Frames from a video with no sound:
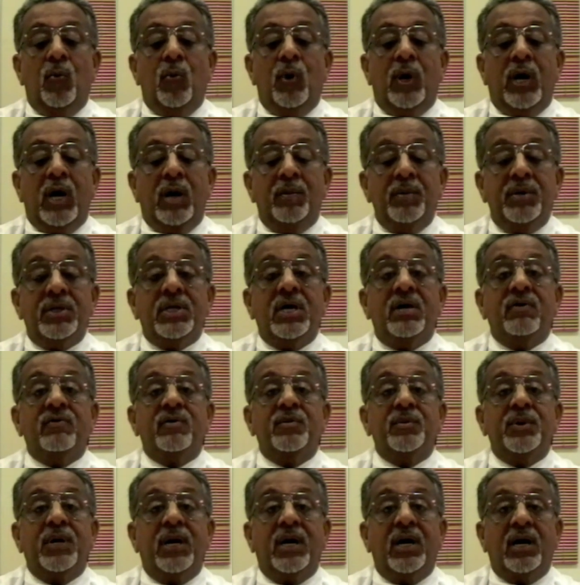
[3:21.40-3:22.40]
can be done
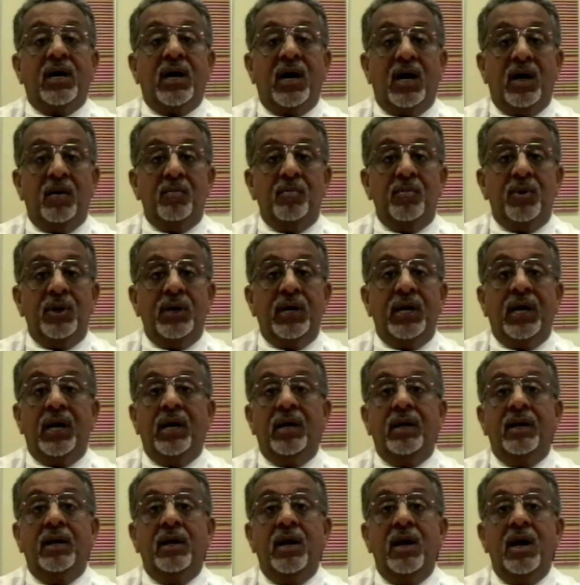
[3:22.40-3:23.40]
from a hub
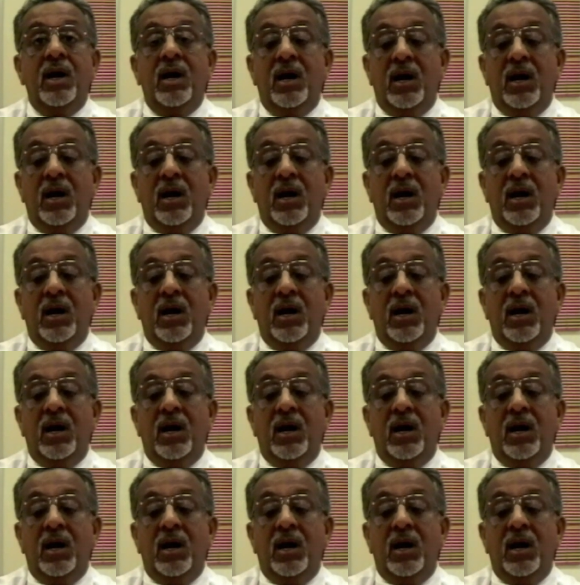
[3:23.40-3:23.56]
in